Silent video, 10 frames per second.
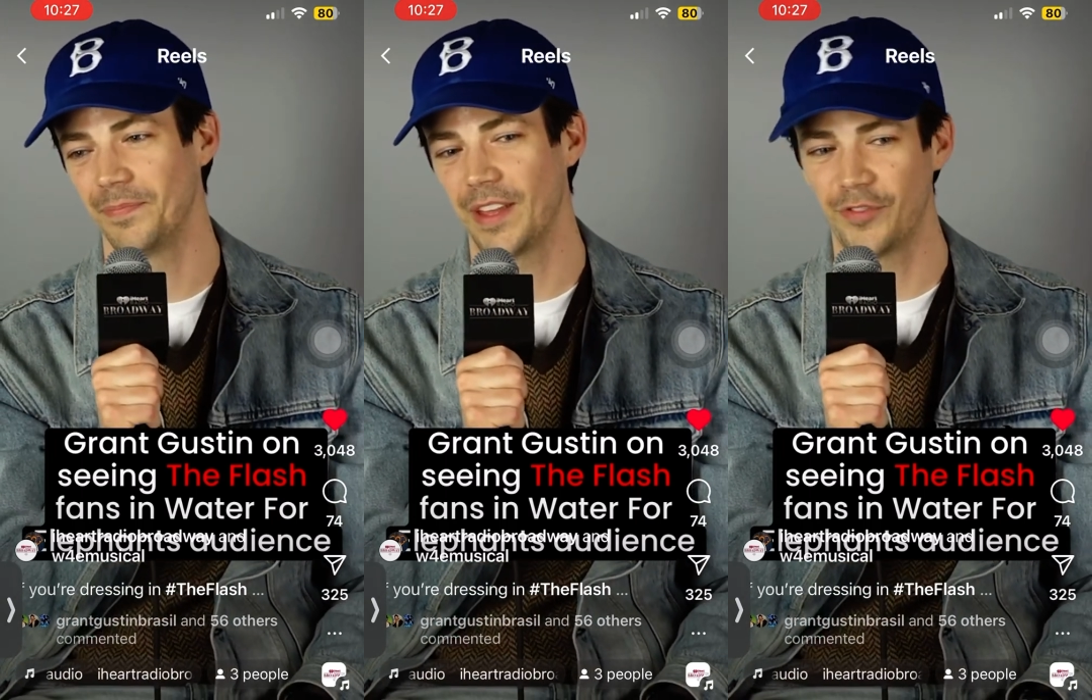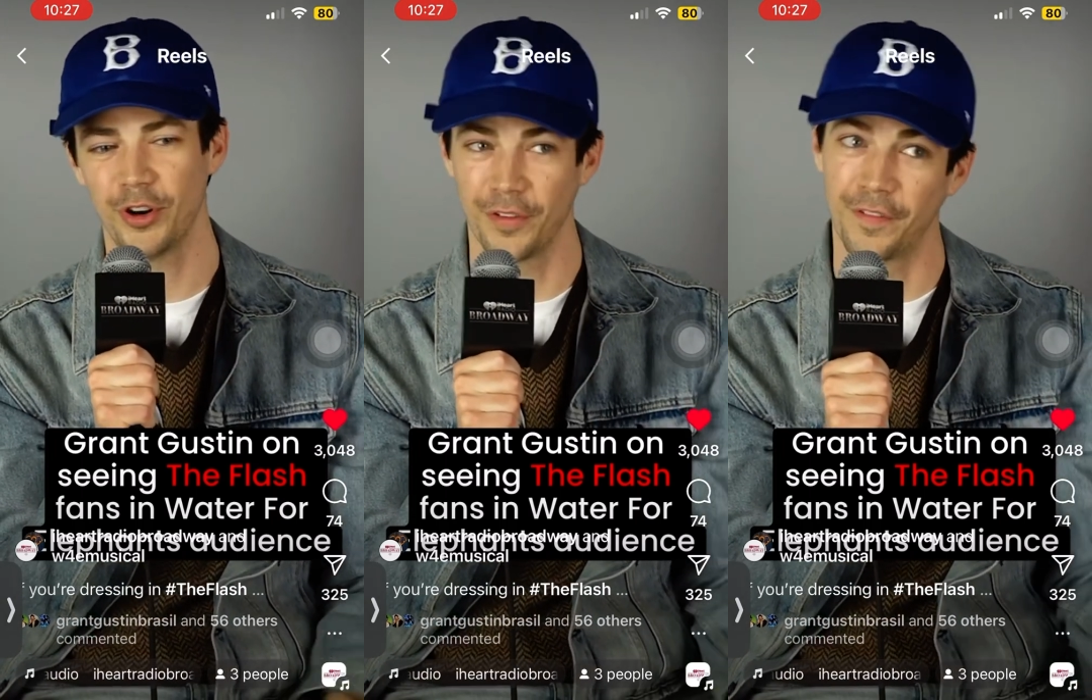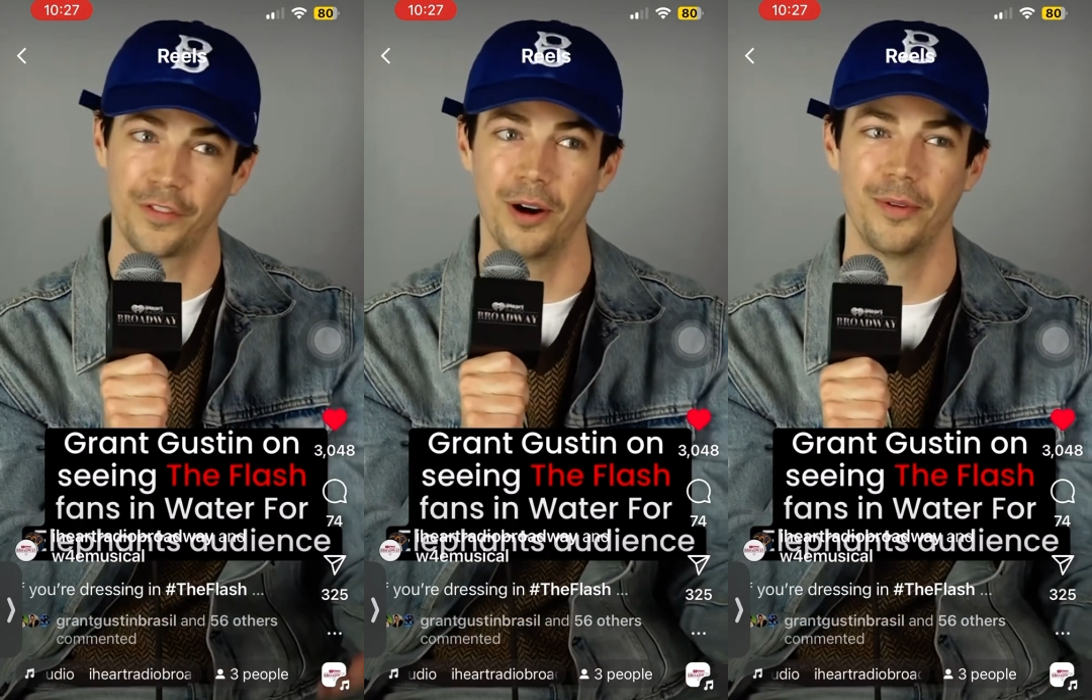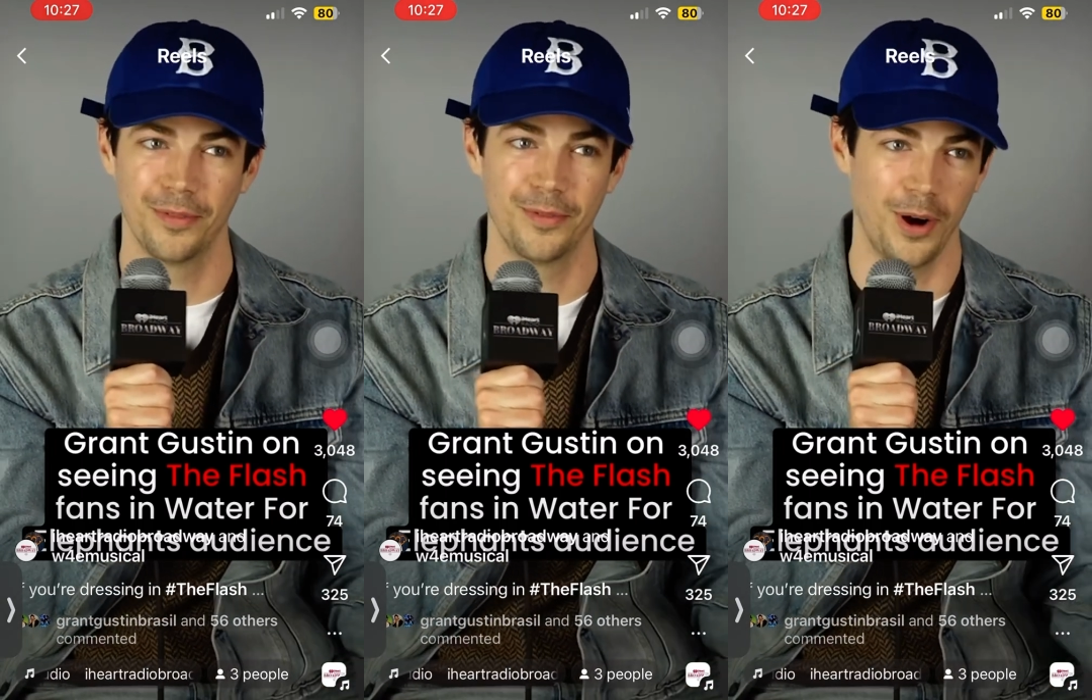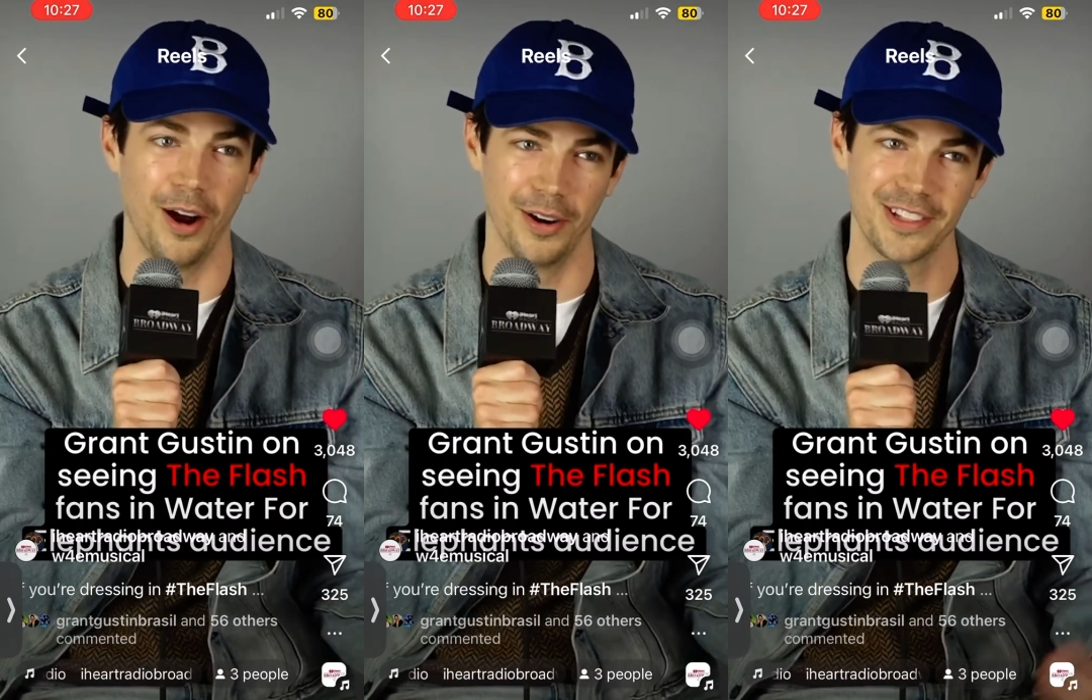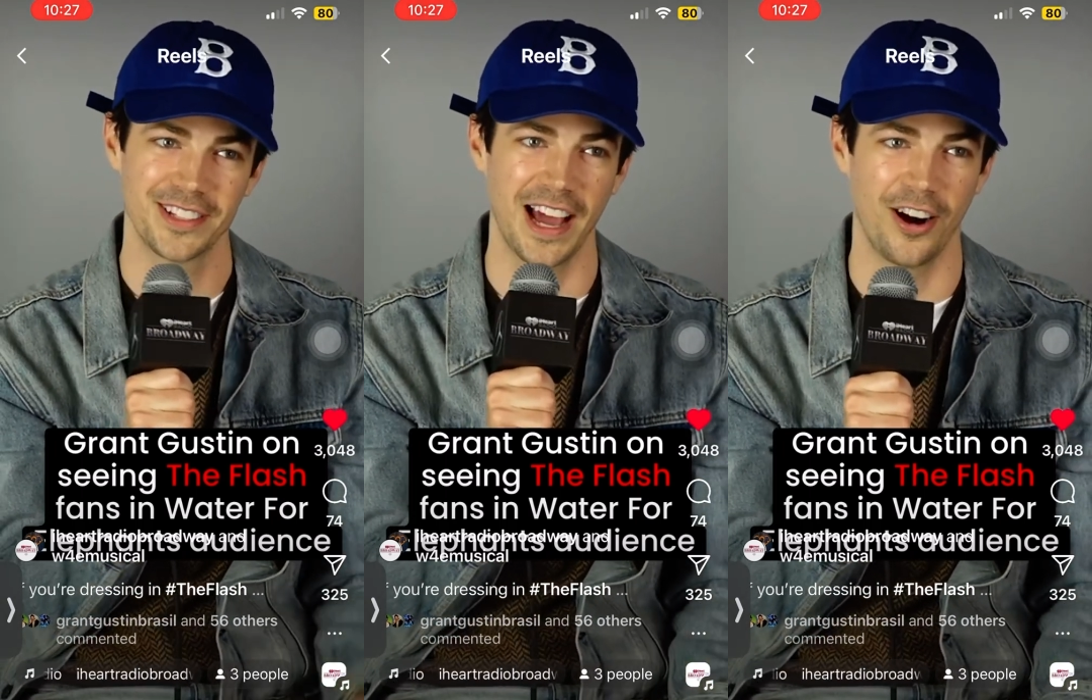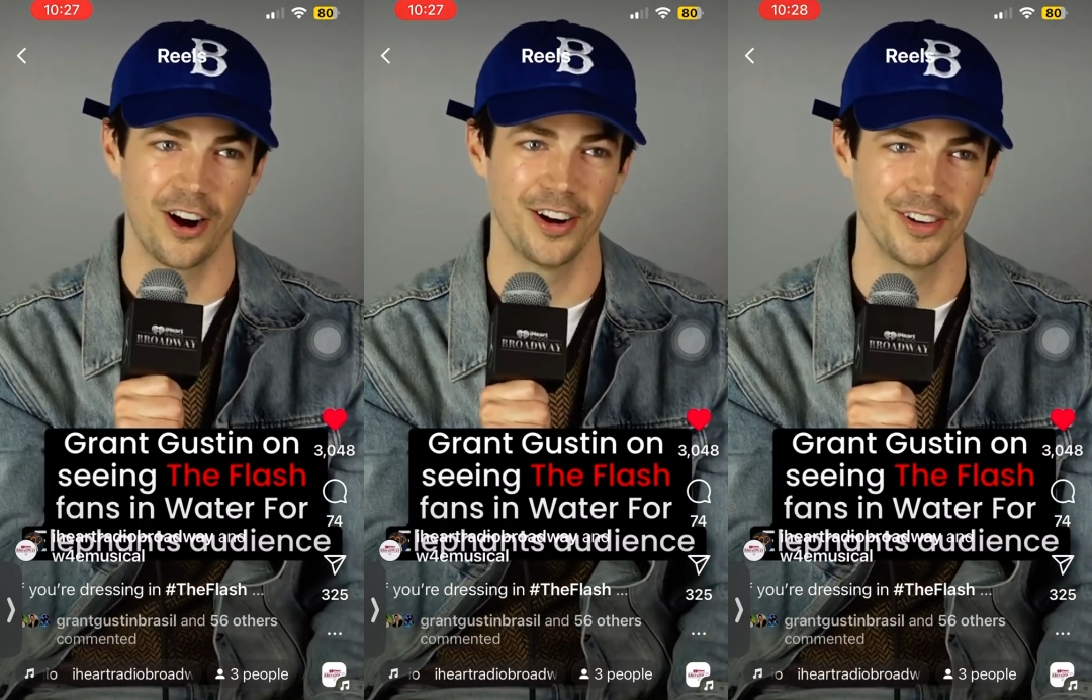if they're in the front row, it's kind of
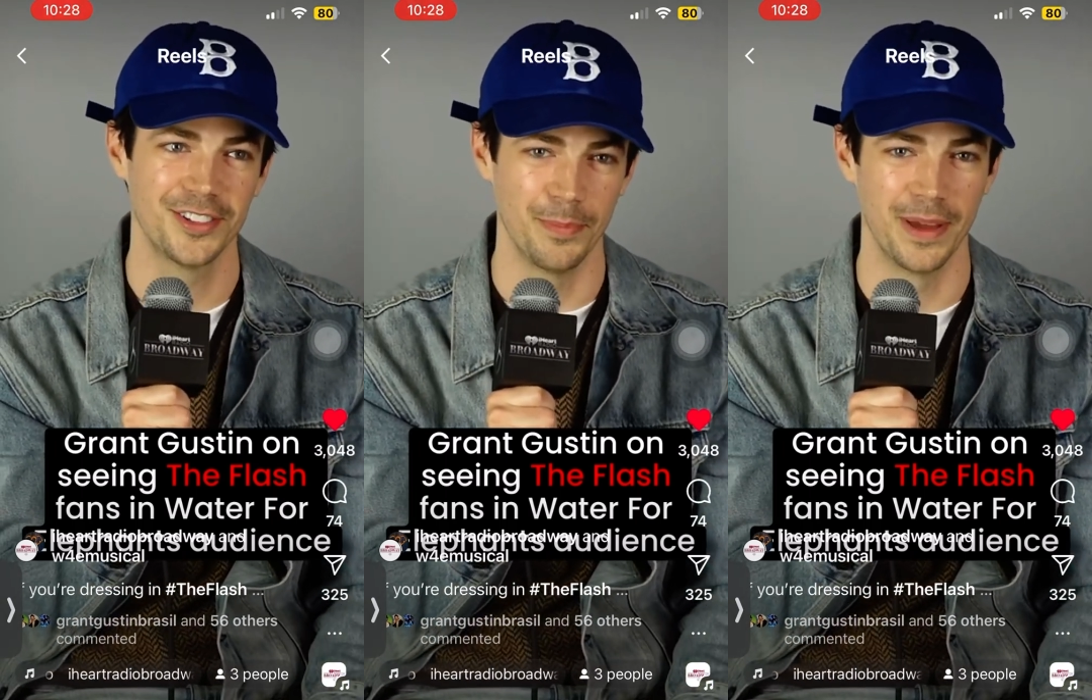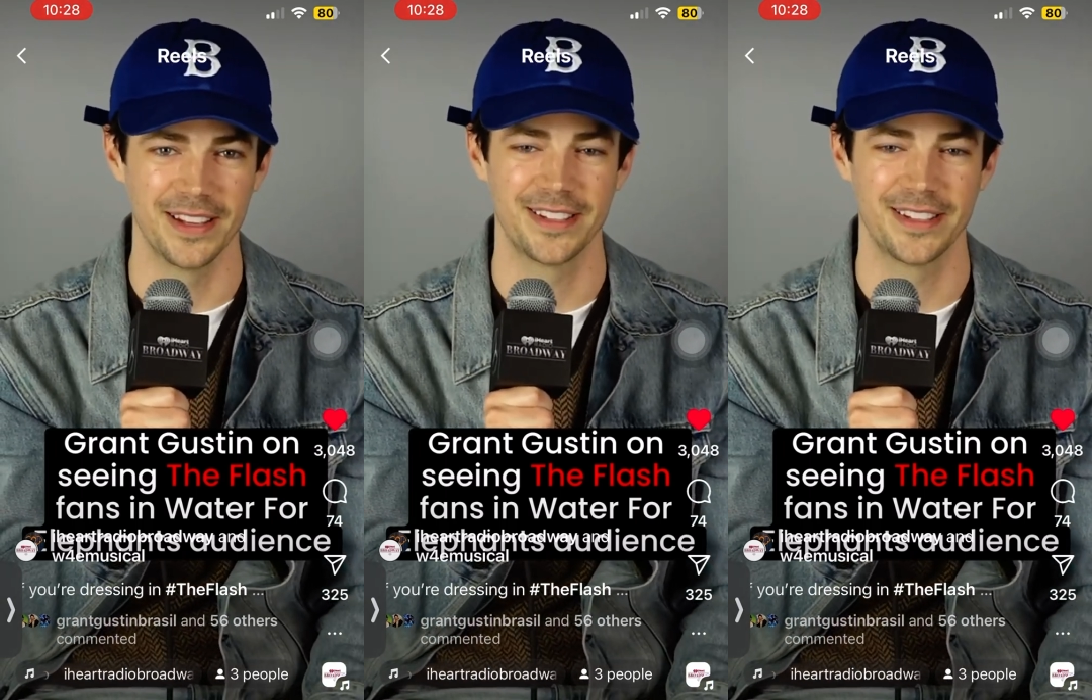hard to miss,